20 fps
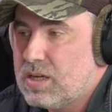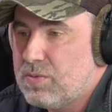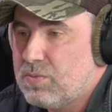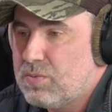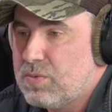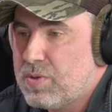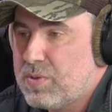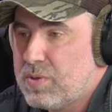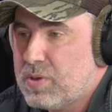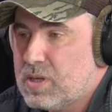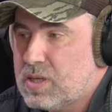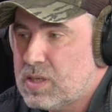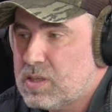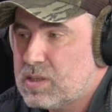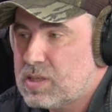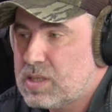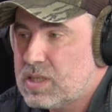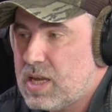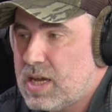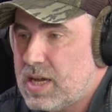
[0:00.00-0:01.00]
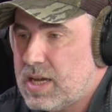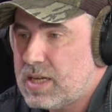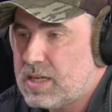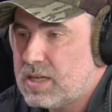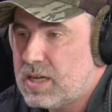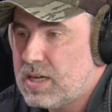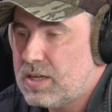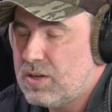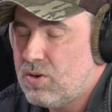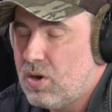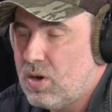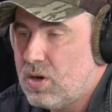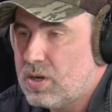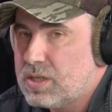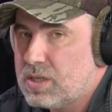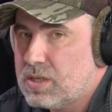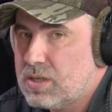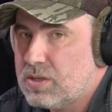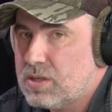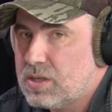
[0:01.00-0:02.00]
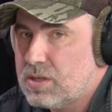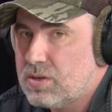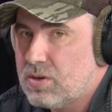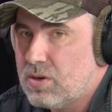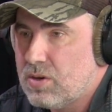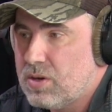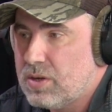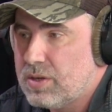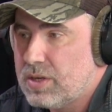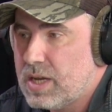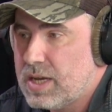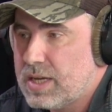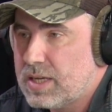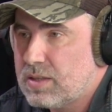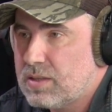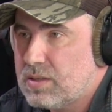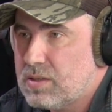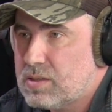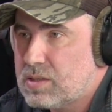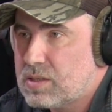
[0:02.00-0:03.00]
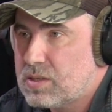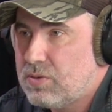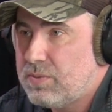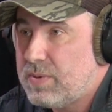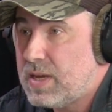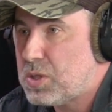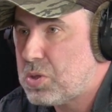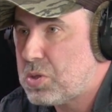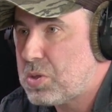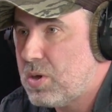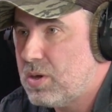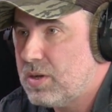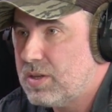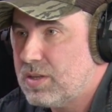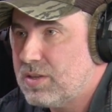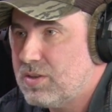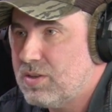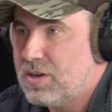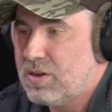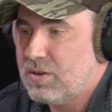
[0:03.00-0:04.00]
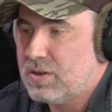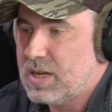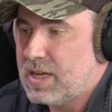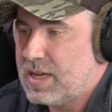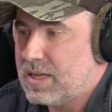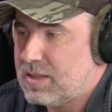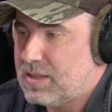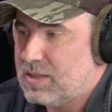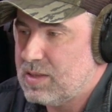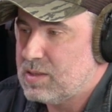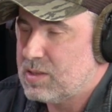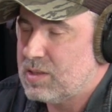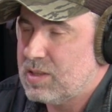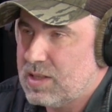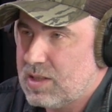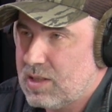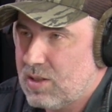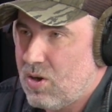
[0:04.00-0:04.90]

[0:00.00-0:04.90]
with his like accordion or like these quetch, like these little